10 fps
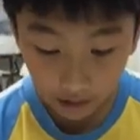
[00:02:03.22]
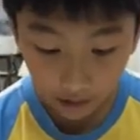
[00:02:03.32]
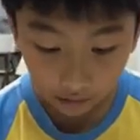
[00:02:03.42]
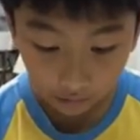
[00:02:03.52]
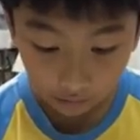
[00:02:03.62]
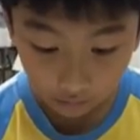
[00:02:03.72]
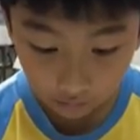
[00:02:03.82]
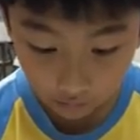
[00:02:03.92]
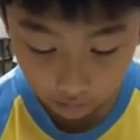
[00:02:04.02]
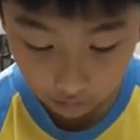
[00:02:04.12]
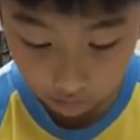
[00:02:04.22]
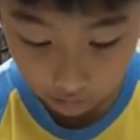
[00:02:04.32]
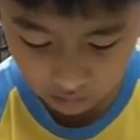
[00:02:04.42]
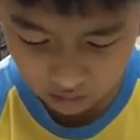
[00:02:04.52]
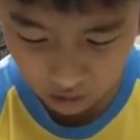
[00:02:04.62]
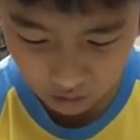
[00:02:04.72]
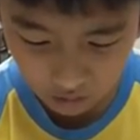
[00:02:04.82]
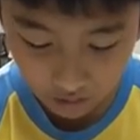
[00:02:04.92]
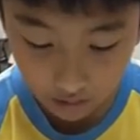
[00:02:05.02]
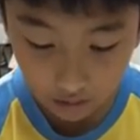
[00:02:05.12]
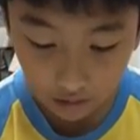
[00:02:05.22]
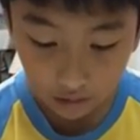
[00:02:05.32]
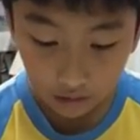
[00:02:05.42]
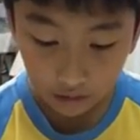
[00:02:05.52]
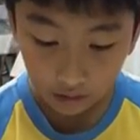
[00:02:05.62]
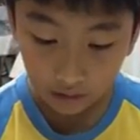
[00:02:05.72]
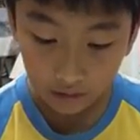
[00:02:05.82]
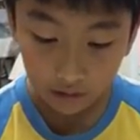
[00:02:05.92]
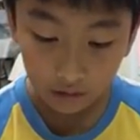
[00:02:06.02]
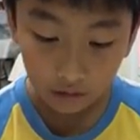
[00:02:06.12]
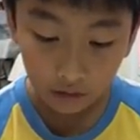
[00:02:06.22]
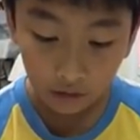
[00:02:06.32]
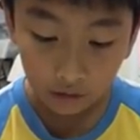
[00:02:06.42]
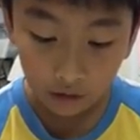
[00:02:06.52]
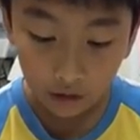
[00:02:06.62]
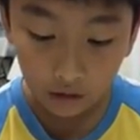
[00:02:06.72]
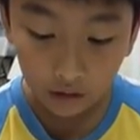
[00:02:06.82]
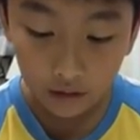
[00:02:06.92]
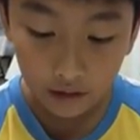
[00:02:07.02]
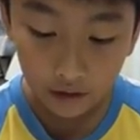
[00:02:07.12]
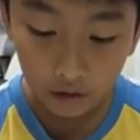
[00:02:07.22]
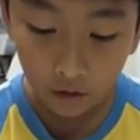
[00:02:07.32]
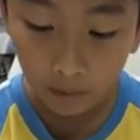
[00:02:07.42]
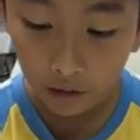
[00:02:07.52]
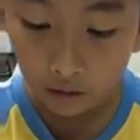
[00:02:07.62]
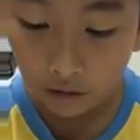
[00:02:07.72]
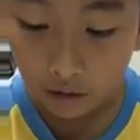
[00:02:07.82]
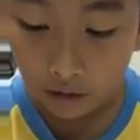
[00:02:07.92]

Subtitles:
and those is the only seats open.